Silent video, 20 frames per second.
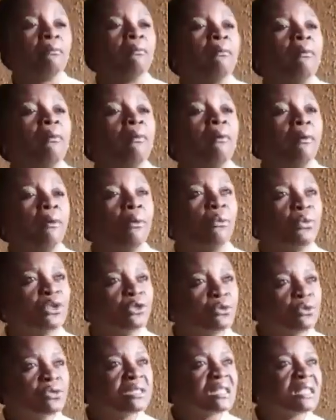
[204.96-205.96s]
or we
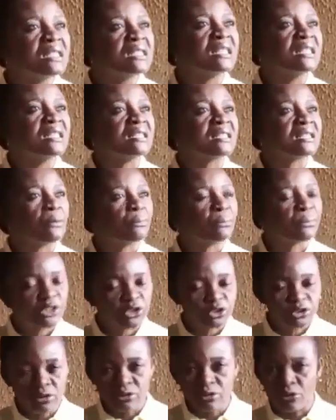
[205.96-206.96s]
use it in
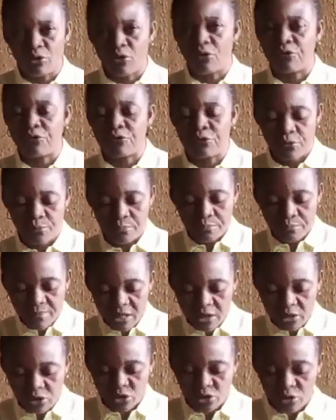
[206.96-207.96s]
separation of
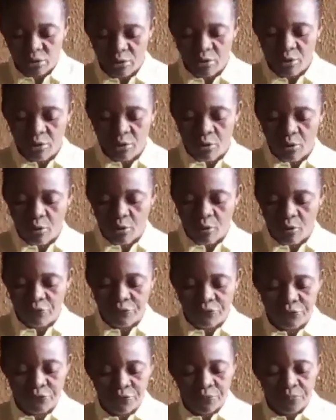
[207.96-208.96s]
mixture
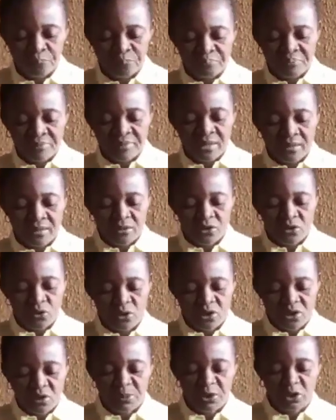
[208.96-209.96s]
of
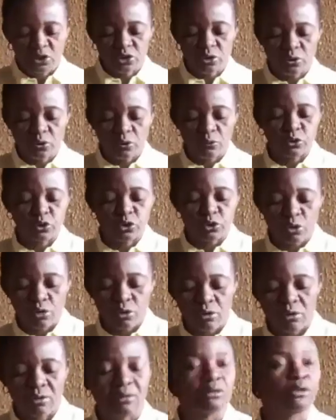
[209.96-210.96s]
suspension of chalk
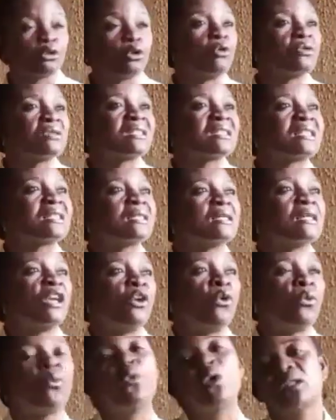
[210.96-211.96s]
dust
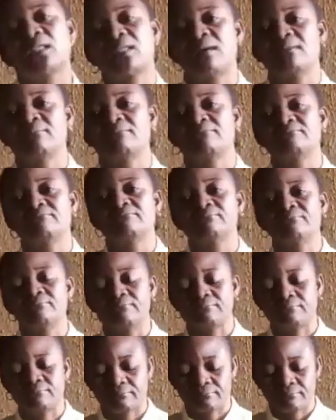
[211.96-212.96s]
in water.
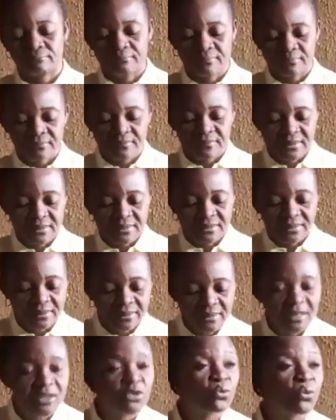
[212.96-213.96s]
The
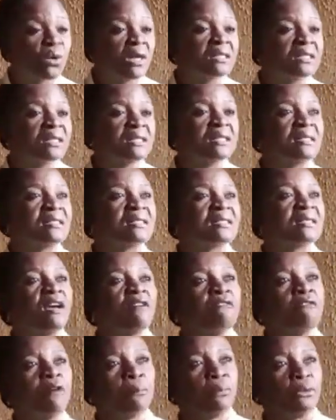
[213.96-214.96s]
next one is
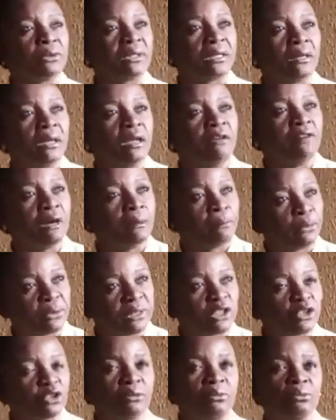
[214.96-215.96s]

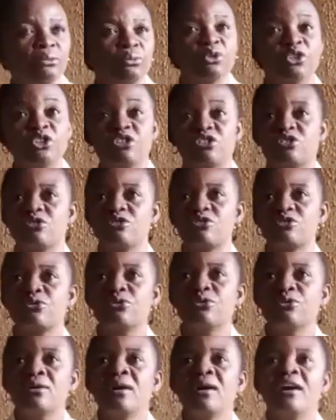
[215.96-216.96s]
evaporation, which is
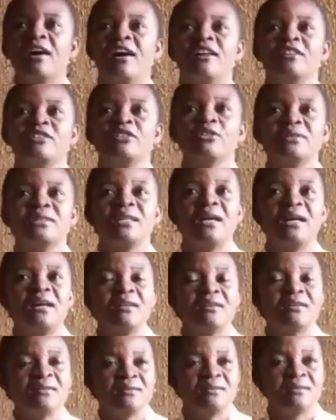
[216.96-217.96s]
also another
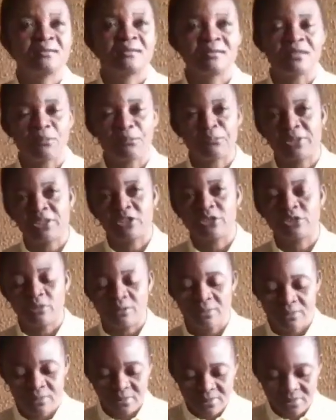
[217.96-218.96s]

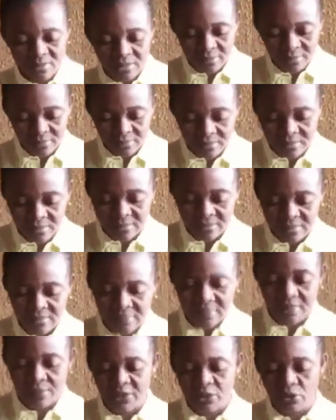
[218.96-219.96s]
separation technique. It's
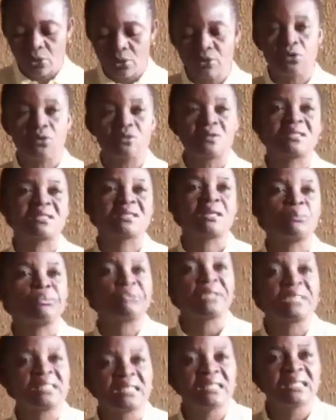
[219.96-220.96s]
a method of
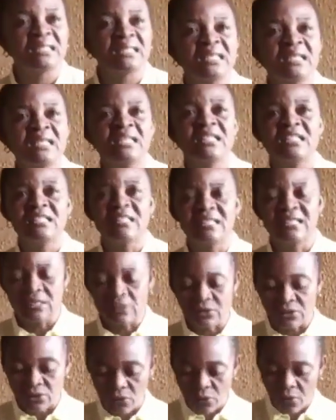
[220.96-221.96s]
separating
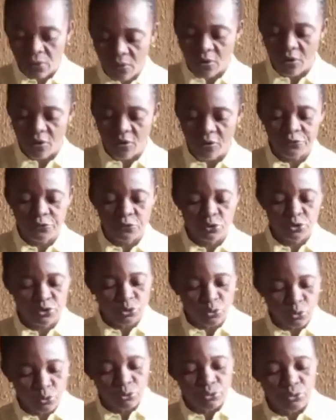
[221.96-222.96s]
dissolved
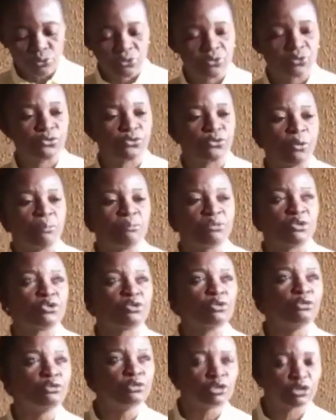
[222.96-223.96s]
solutes from
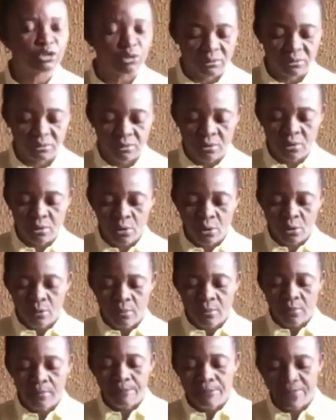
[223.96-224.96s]
solution
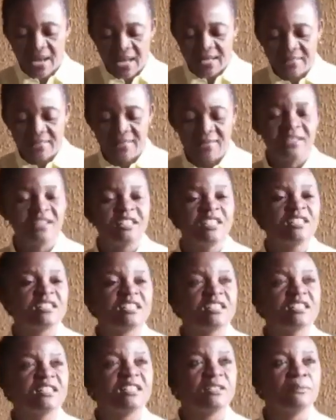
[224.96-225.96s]
by
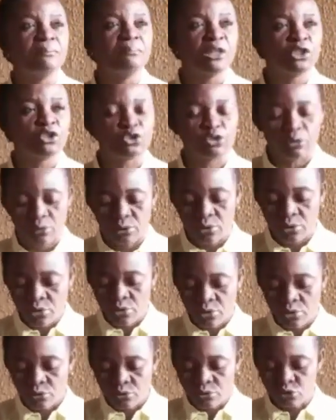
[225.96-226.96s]
heating the mixture
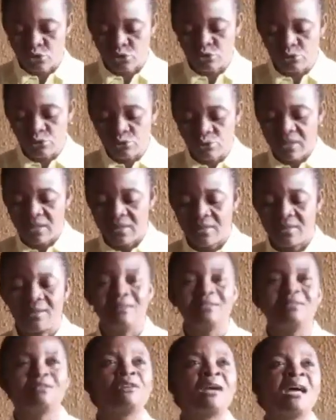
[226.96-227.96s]
to
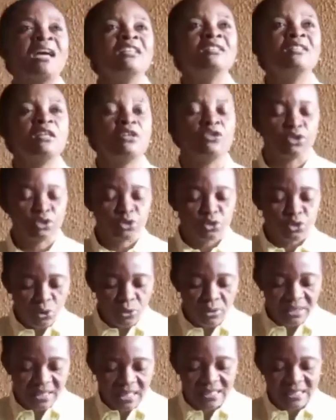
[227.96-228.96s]
dryness, so
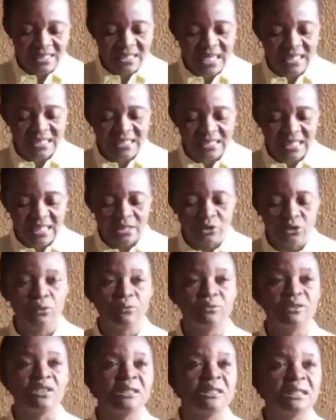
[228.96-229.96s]
that at the end
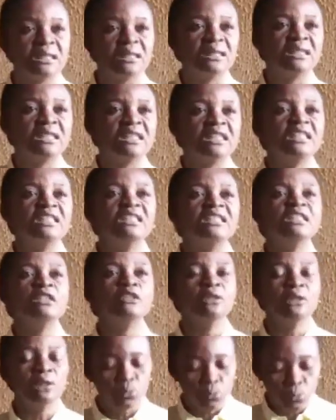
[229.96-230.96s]
of the day, the
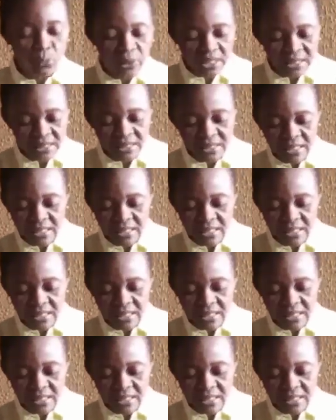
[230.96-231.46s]
liquid